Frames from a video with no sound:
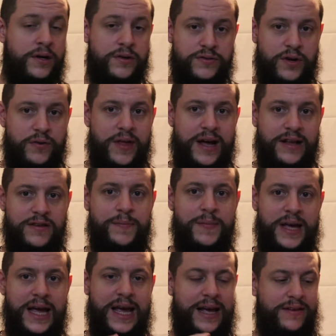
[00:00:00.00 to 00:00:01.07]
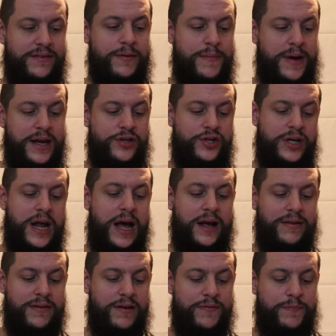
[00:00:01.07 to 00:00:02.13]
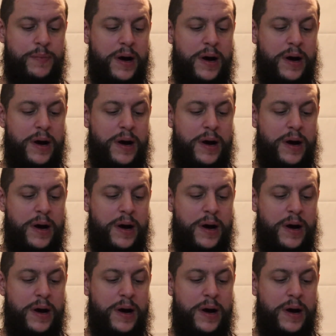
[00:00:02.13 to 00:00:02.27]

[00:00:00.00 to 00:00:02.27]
So that to me is a major negative.